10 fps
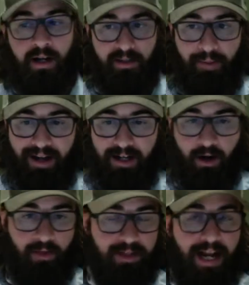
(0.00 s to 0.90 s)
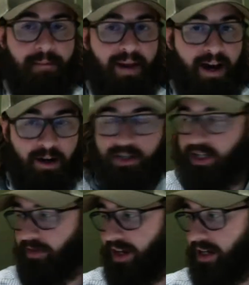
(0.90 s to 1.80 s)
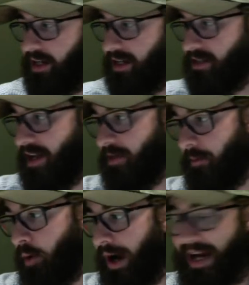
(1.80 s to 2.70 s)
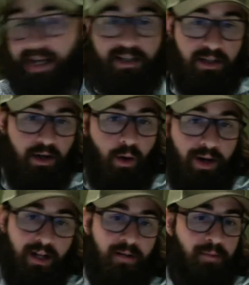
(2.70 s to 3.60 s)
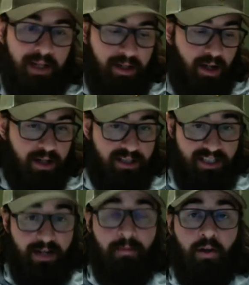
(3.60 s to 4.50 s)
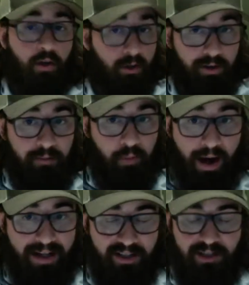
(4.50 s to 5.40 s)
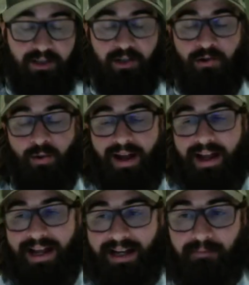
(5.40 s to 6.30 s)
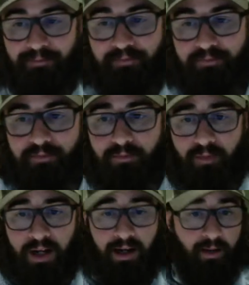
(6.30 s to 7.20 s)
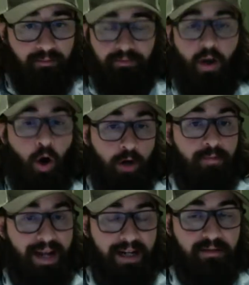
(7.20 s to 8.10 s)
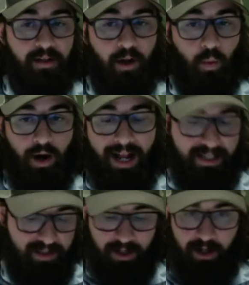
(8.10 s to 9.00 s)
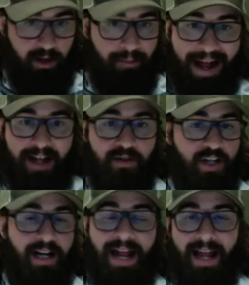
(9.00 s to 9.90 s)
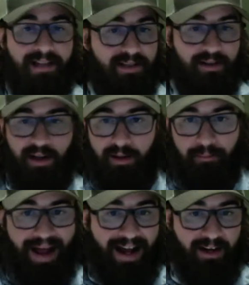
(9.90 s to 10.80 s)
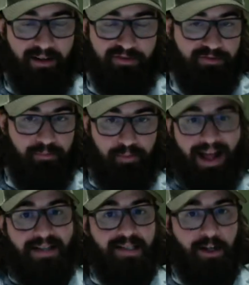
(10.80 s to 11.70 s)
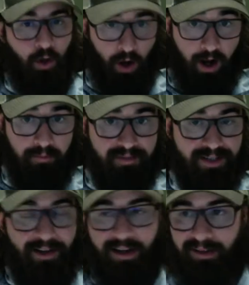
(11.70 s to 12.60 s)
depending on the type of hair jig that it is and the brand, you know, it could be similarly priced to a um, hard bait. Whereas pack of jig heads, pack of plastic grubs,